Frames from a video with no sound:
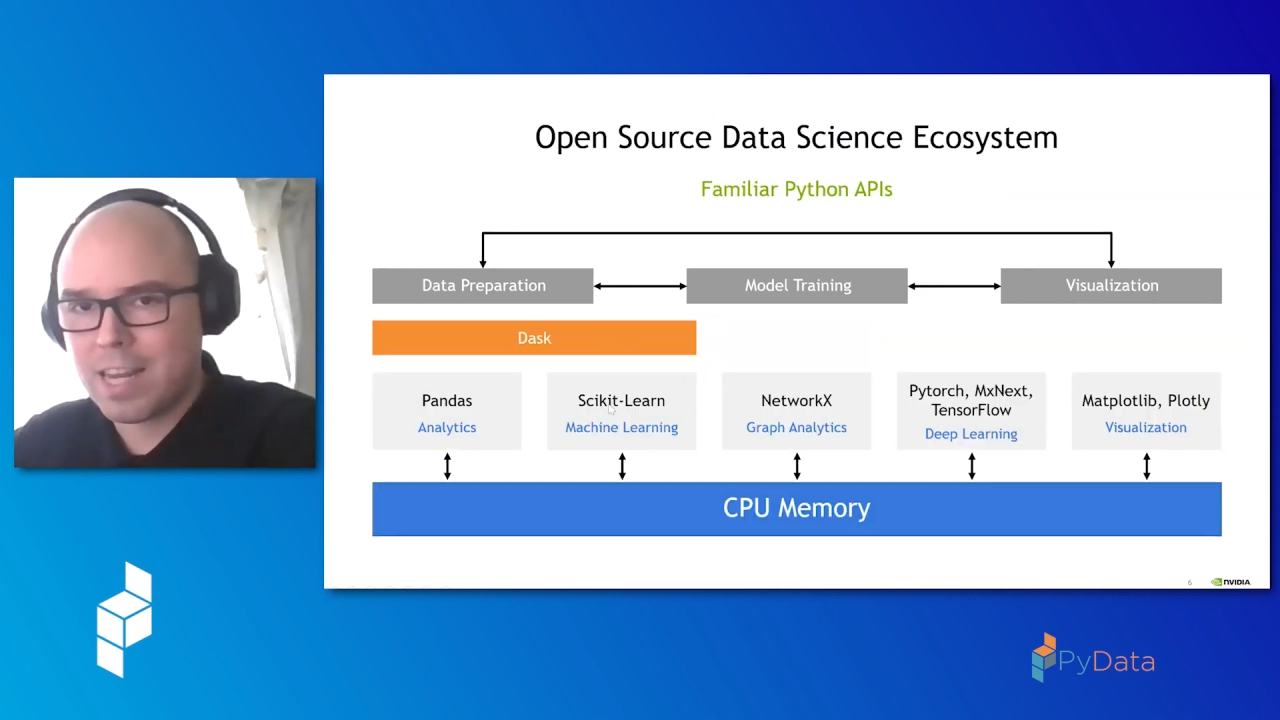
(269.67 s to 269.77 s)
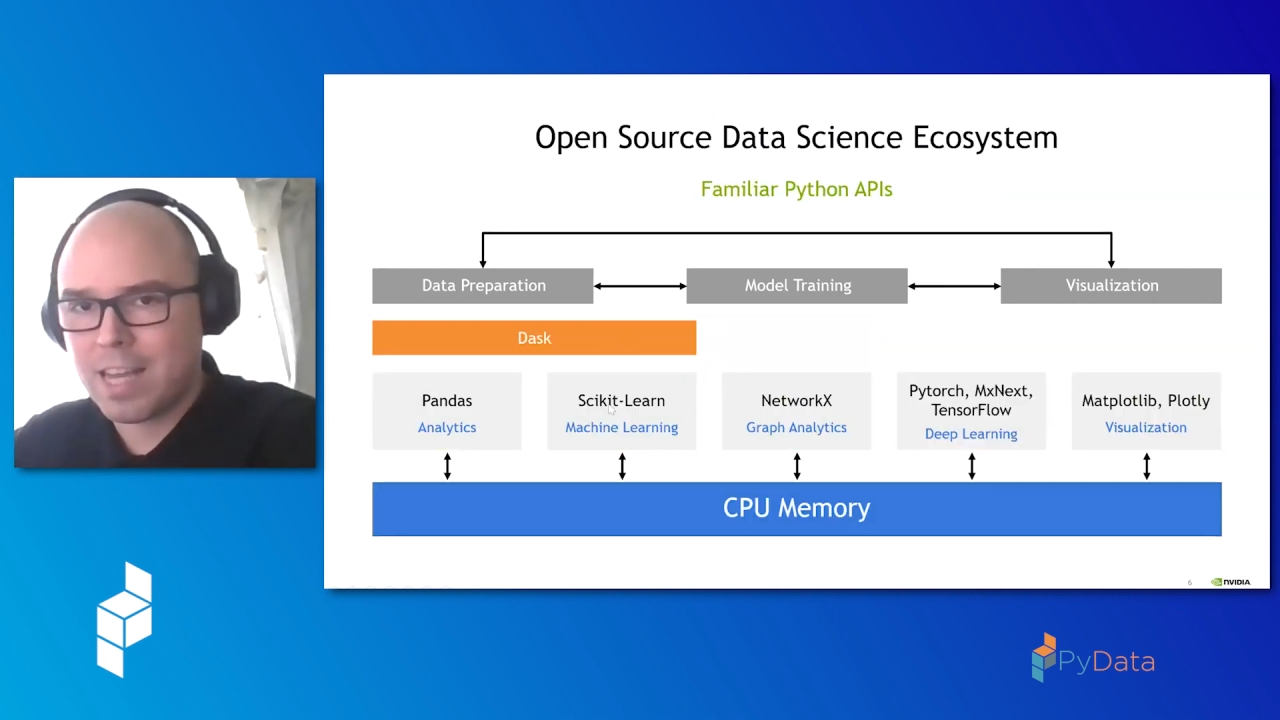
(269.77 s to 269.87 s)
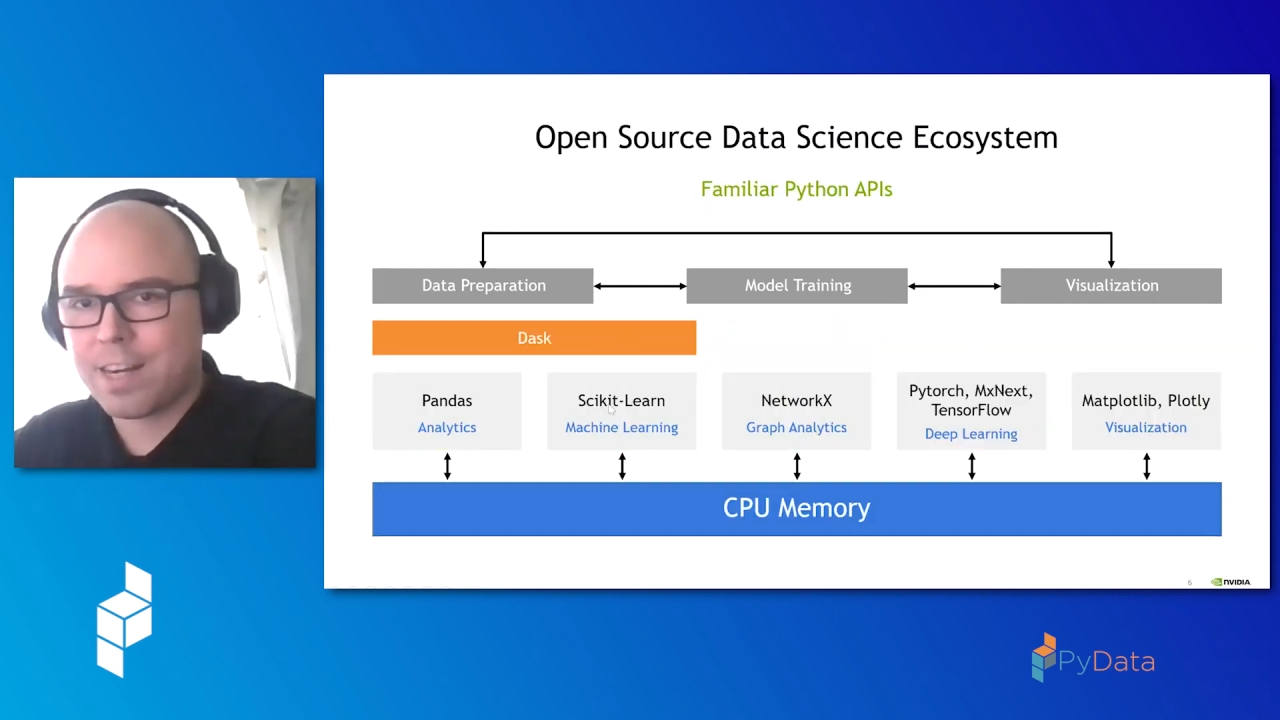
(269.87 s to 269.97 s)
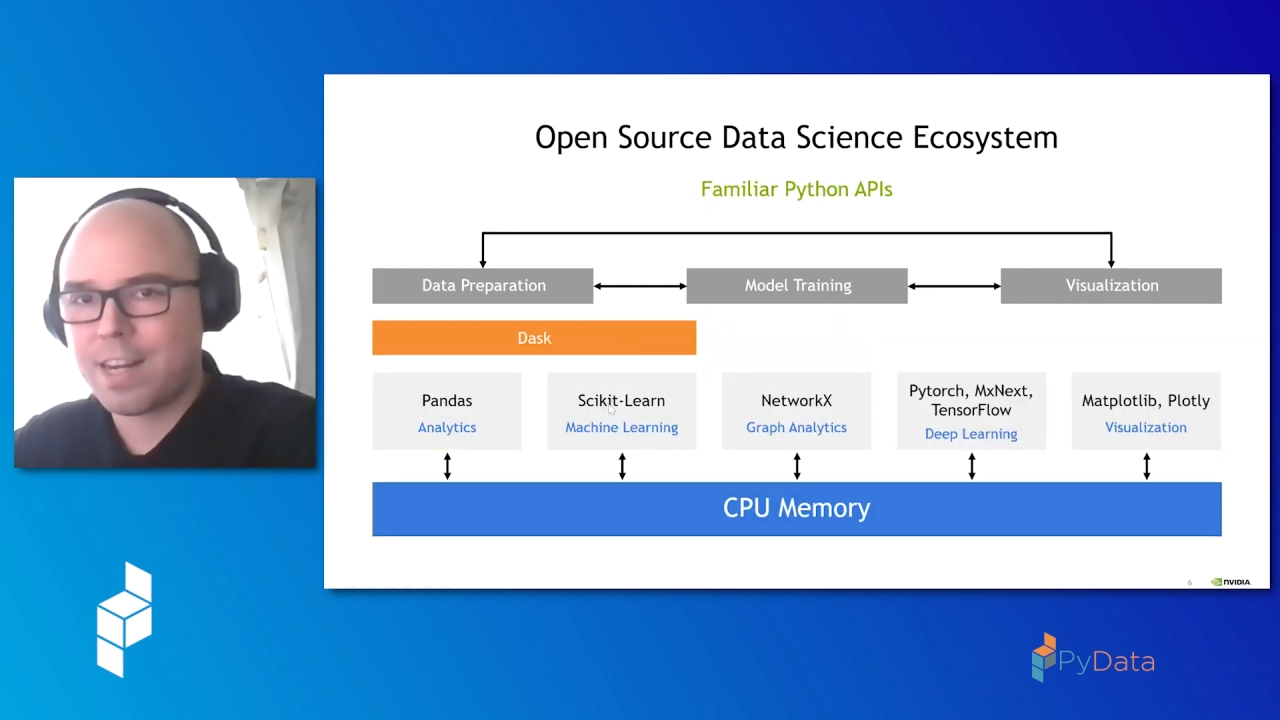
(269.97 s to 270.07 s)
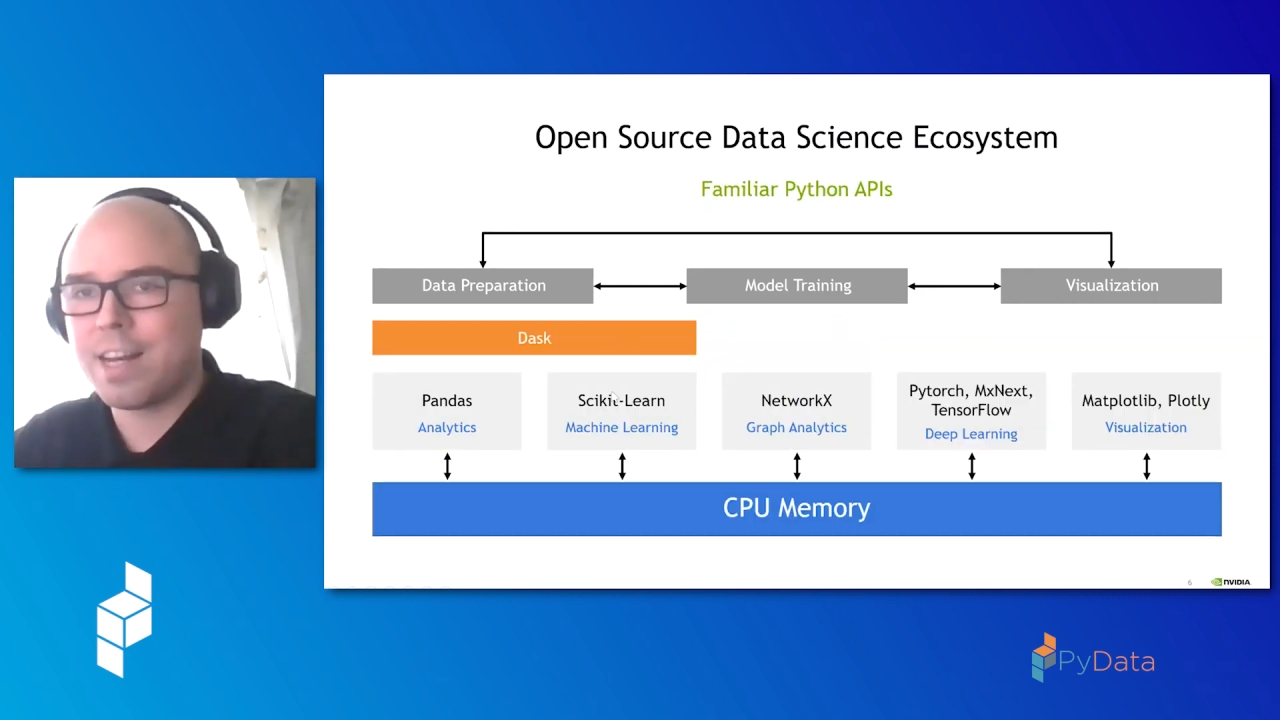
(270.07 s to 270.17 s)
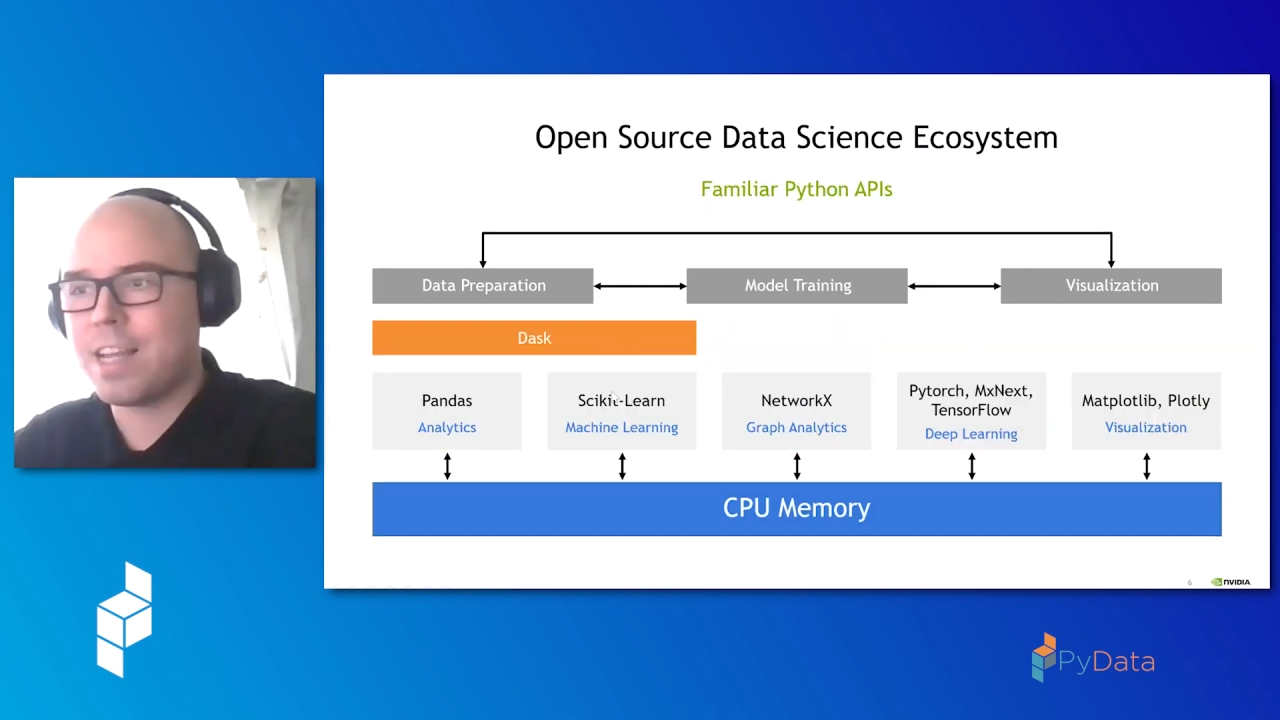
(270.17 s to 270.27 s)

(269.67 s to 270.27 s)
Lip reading: Learn and